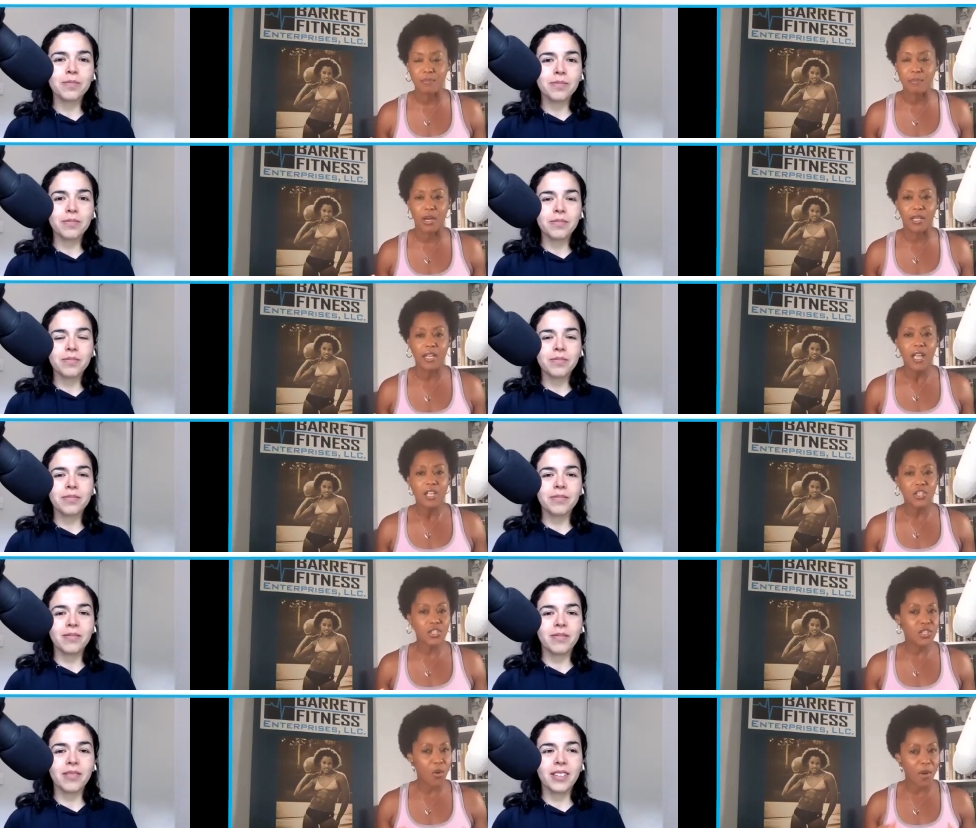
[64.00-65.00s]
Speaker 1: but
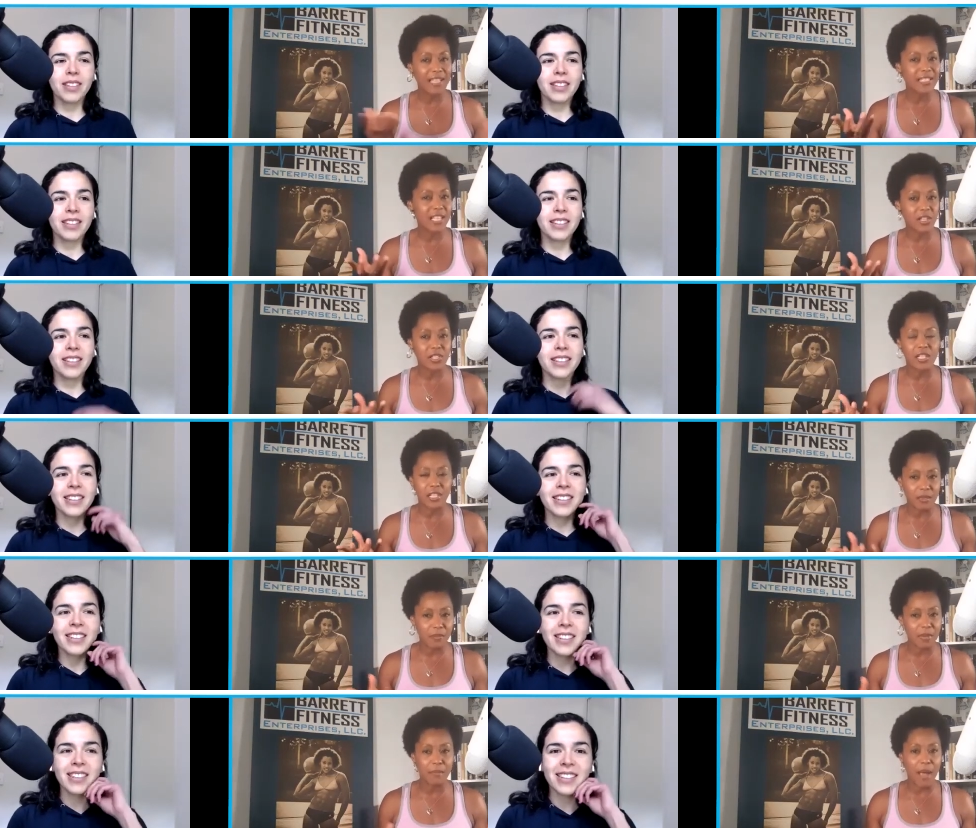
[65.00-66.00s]
just go ahead and tell us a
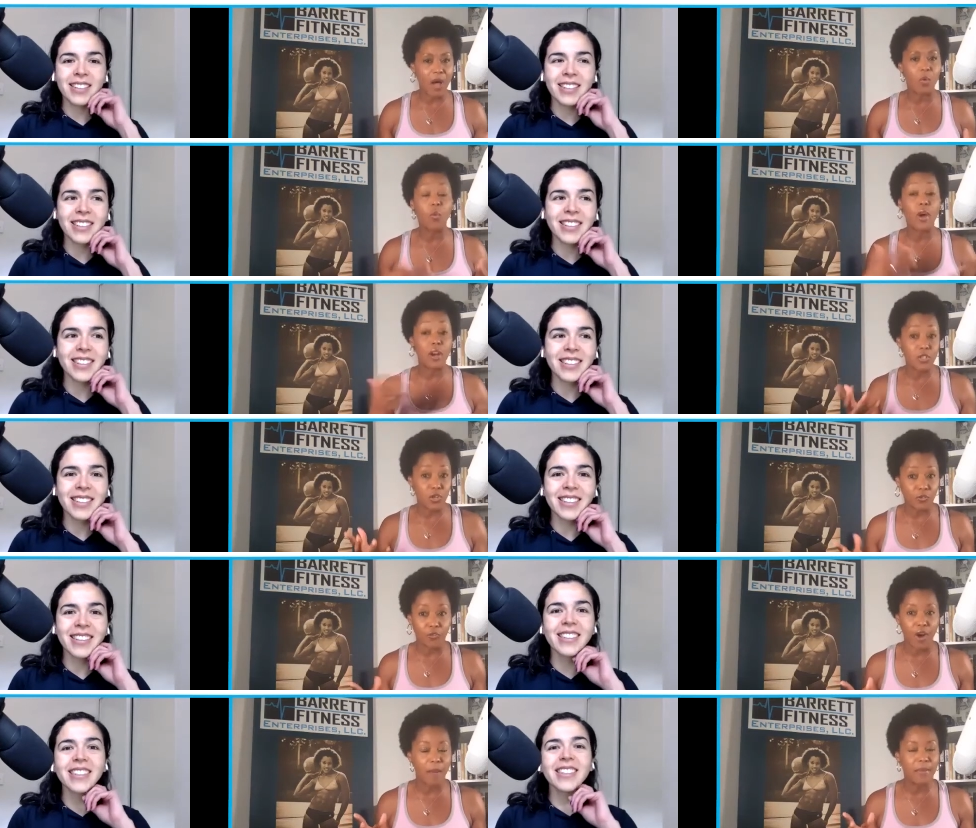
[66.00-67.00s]
little bit about where
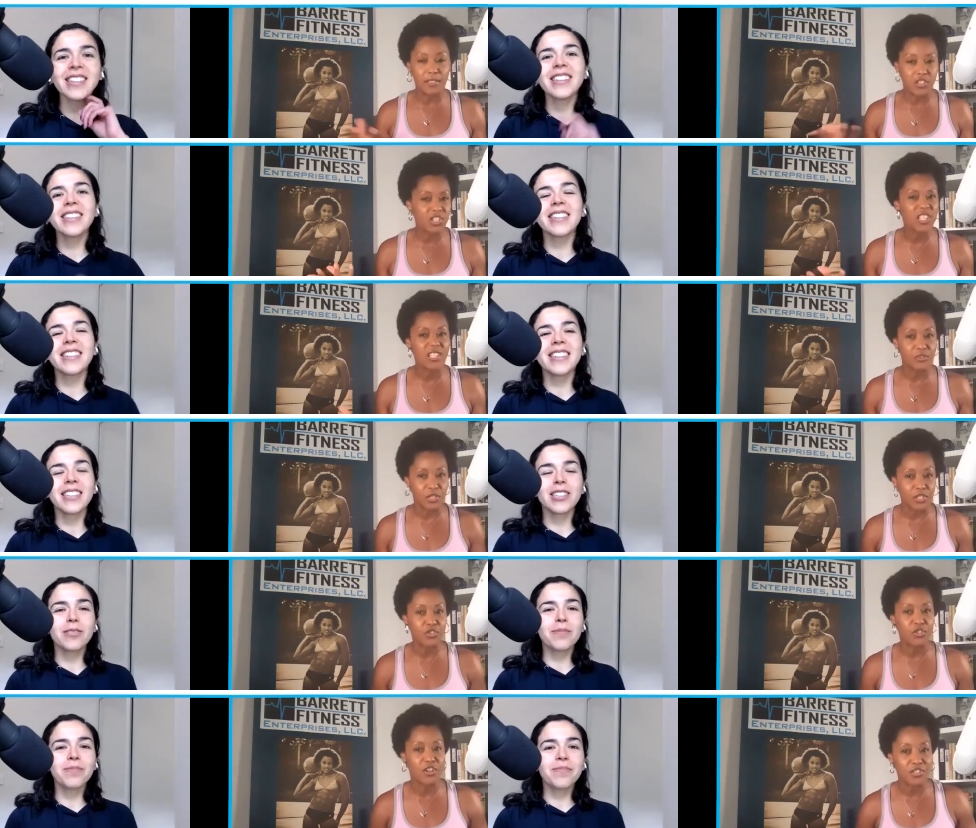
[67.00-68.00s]
you're from and just a little
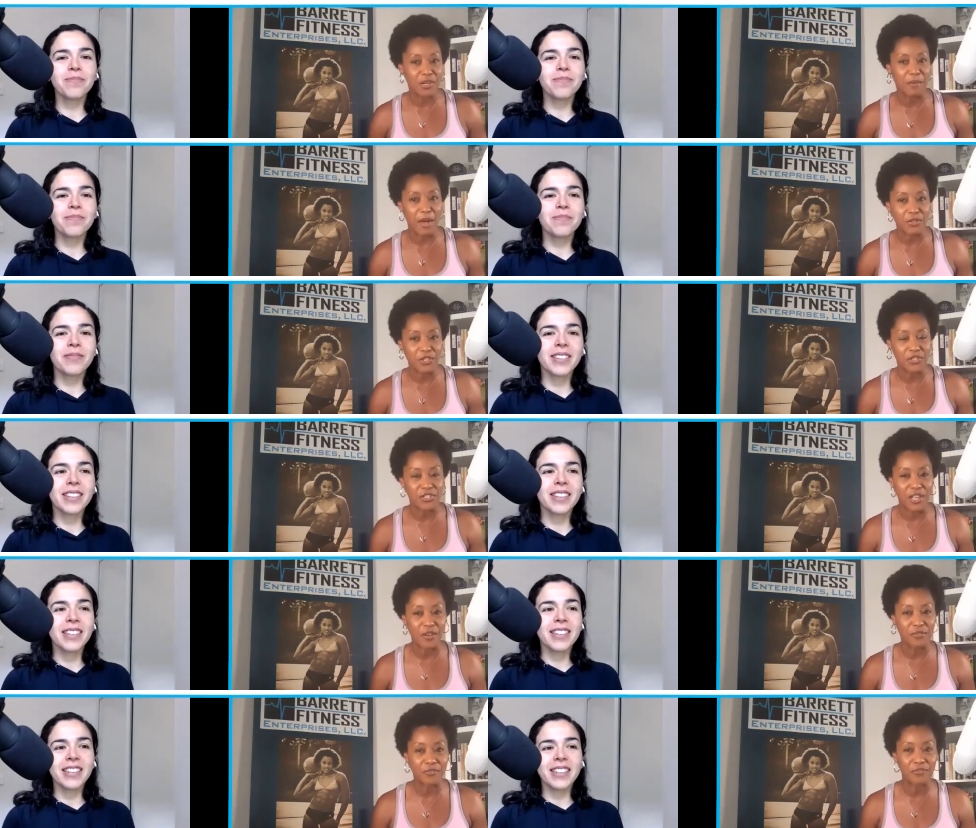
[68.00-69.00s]
introduction about
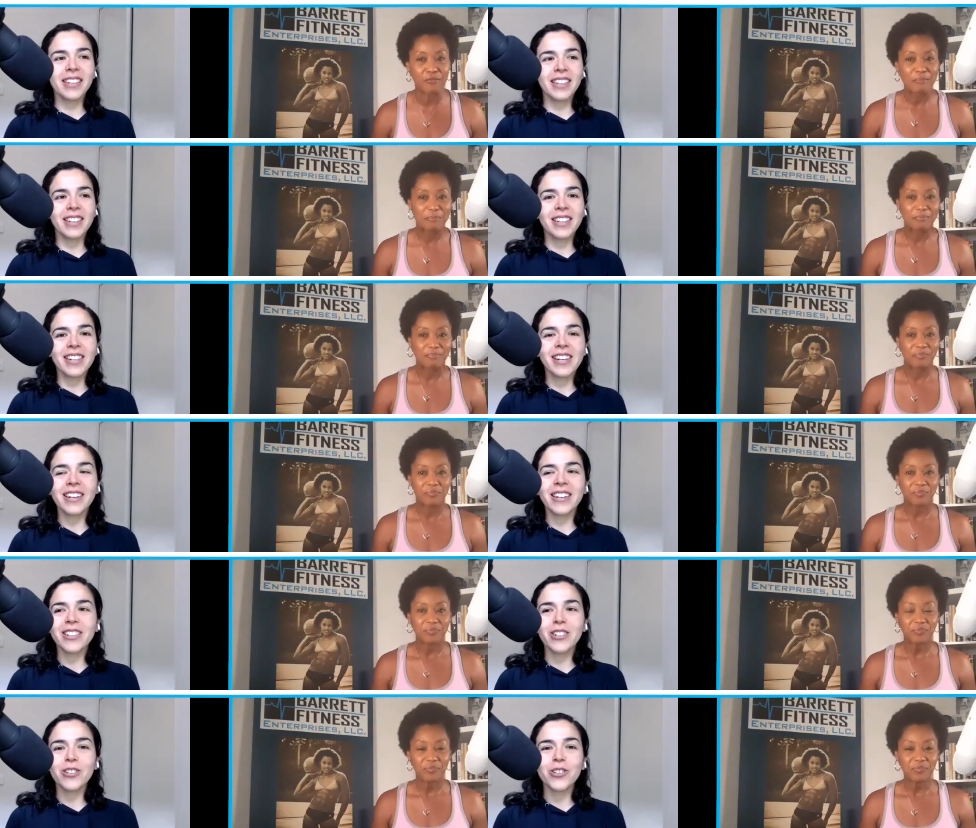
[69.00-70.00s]
yourself.
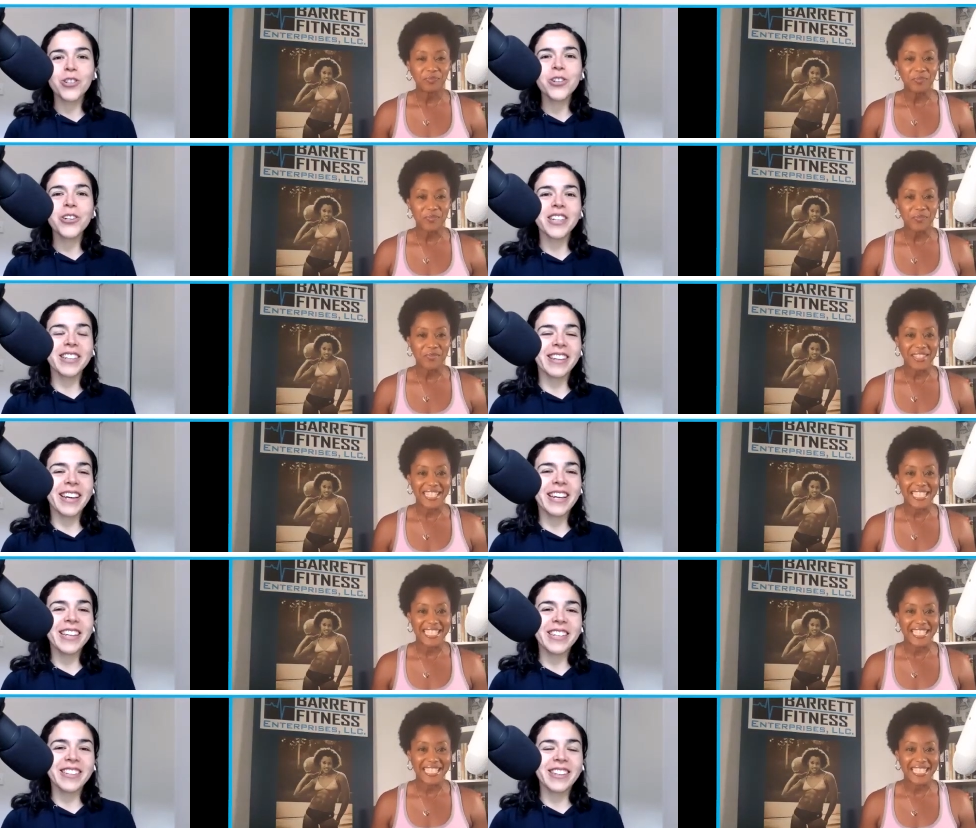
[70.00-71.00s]
Speaker 2: Sure.
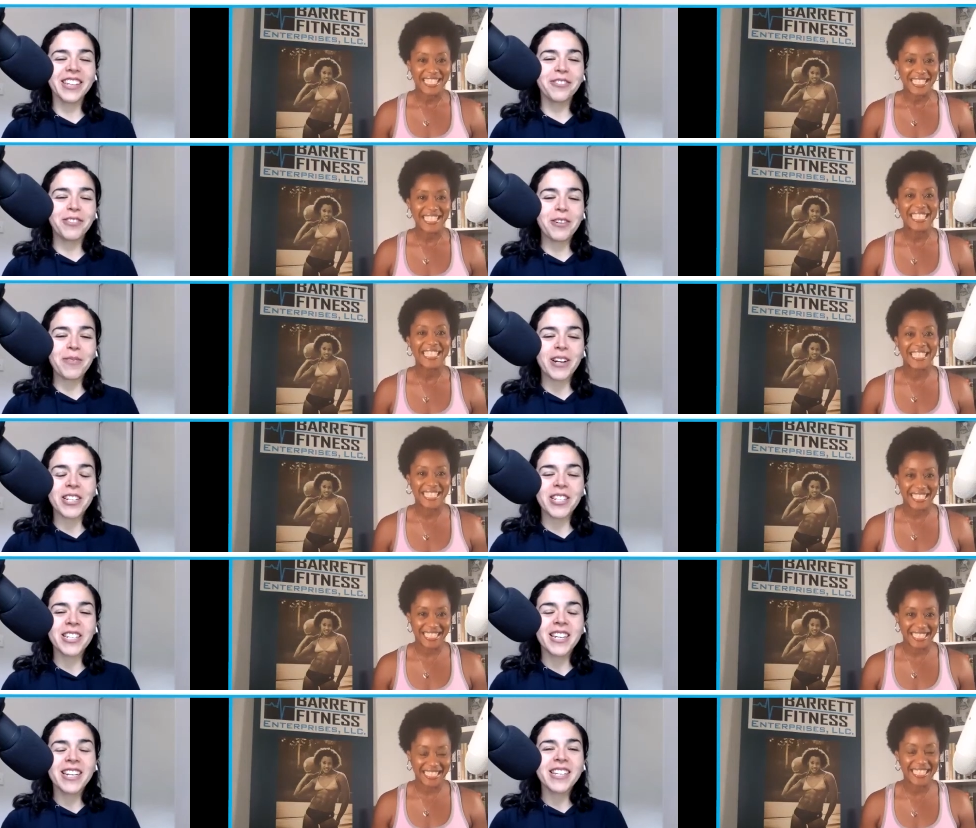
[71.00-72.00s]
Thank you. Thank you very
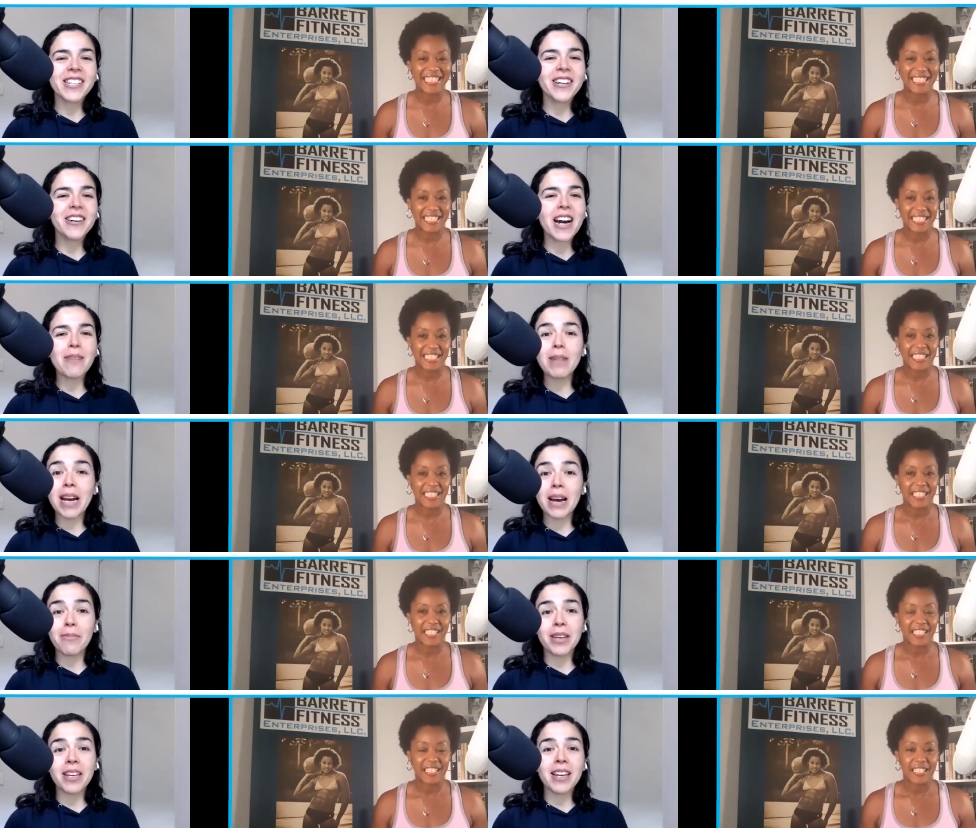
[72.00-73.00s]
much. So I'm
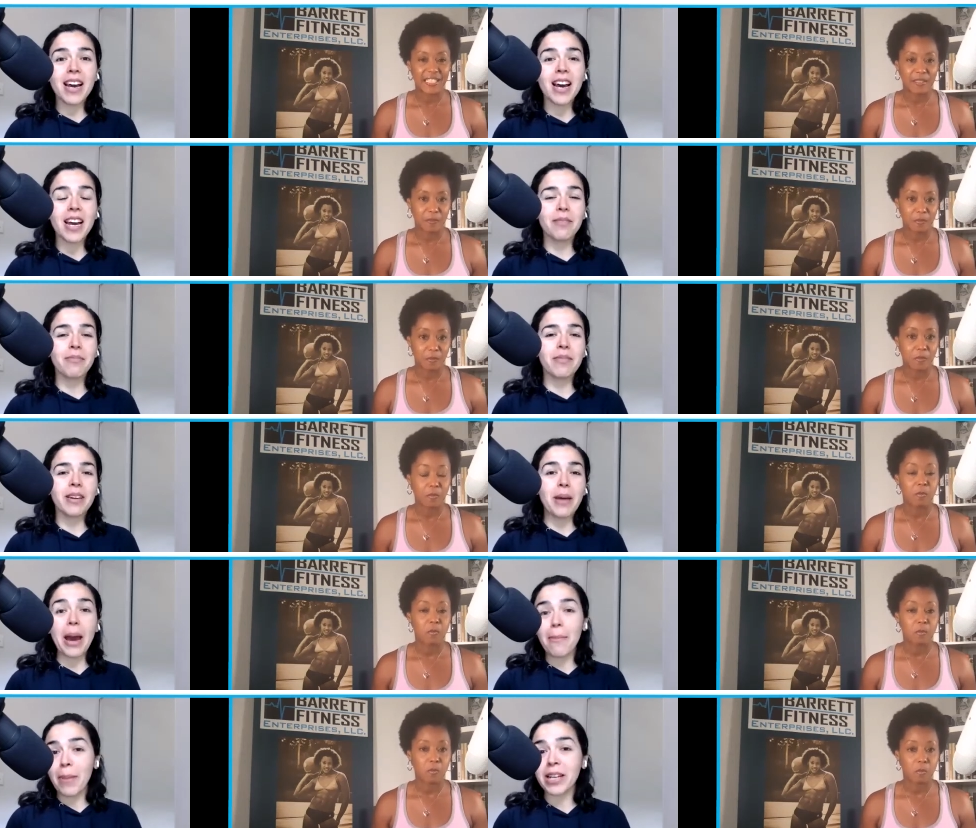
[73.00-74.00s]
Gabby. I'm
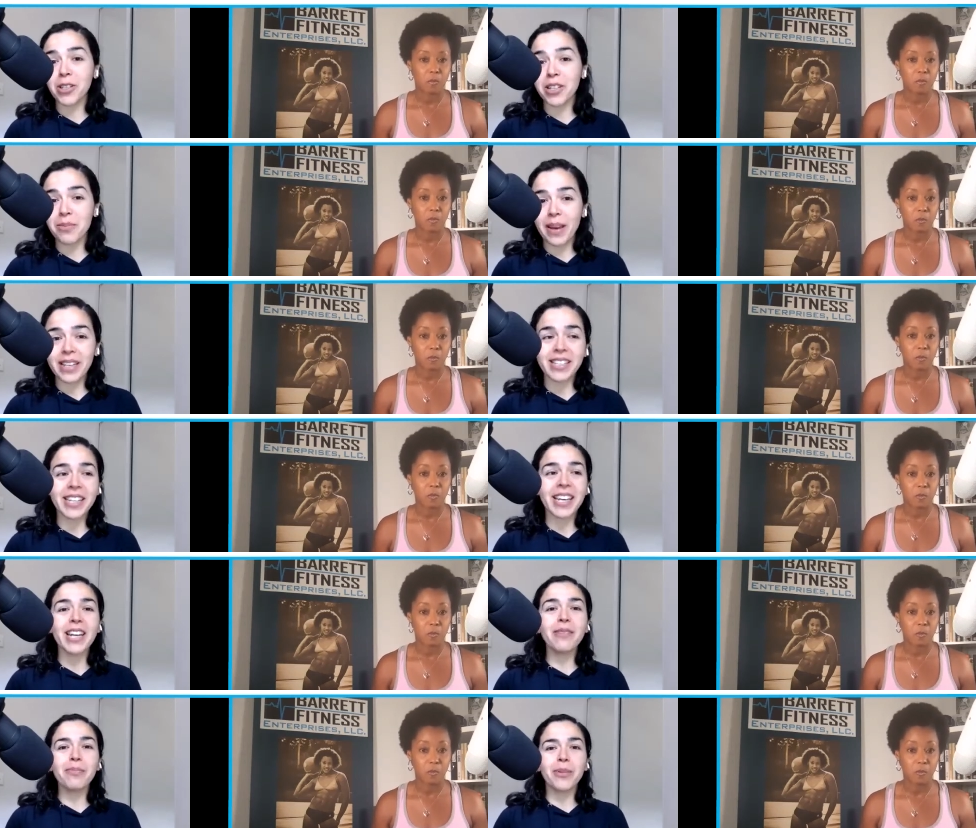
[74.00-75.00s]
I'm actually
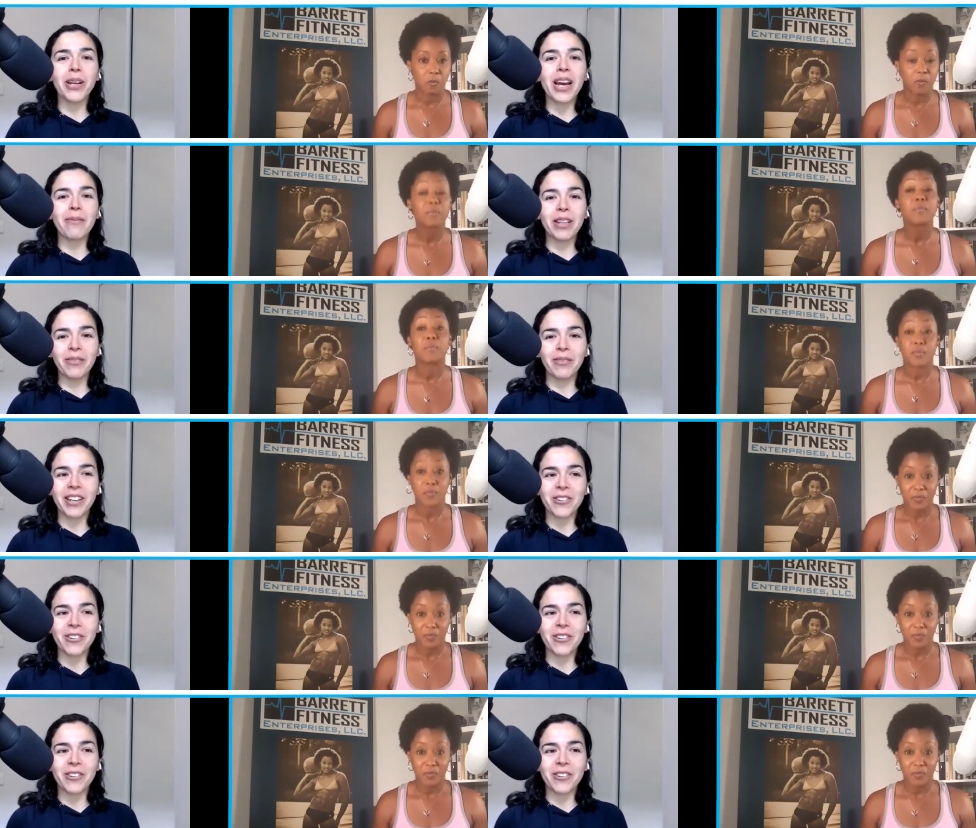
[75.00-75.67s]
Mexican, but I'm living in